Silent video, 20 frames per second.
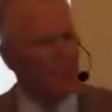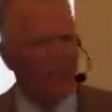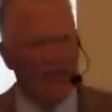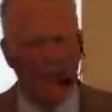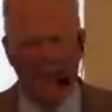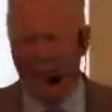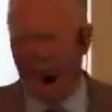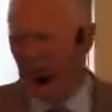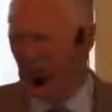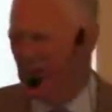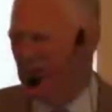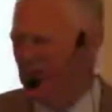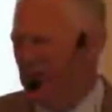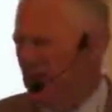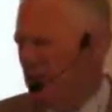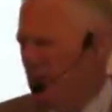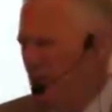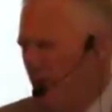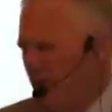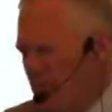say, we need to look
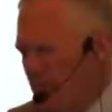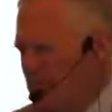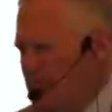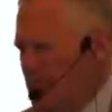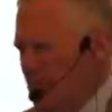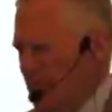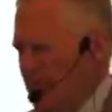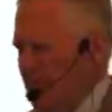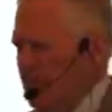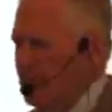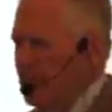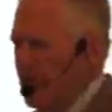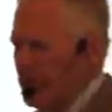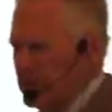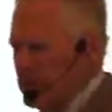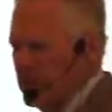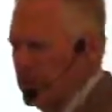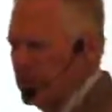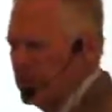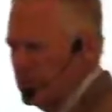at this problem solving
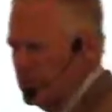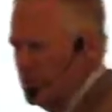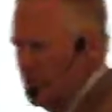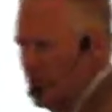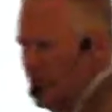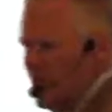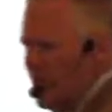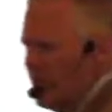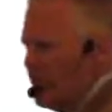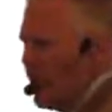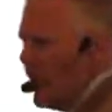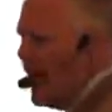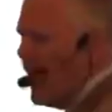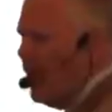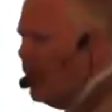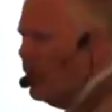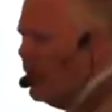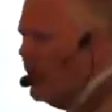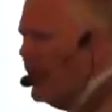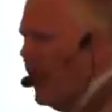process for
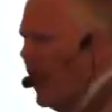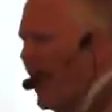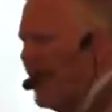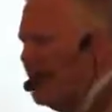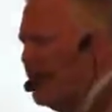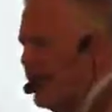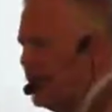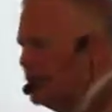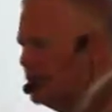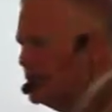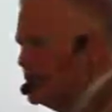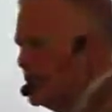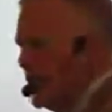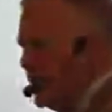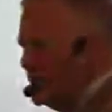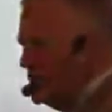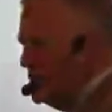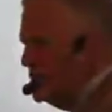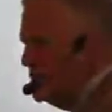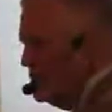how we have our
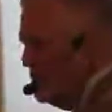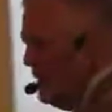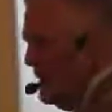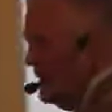discussions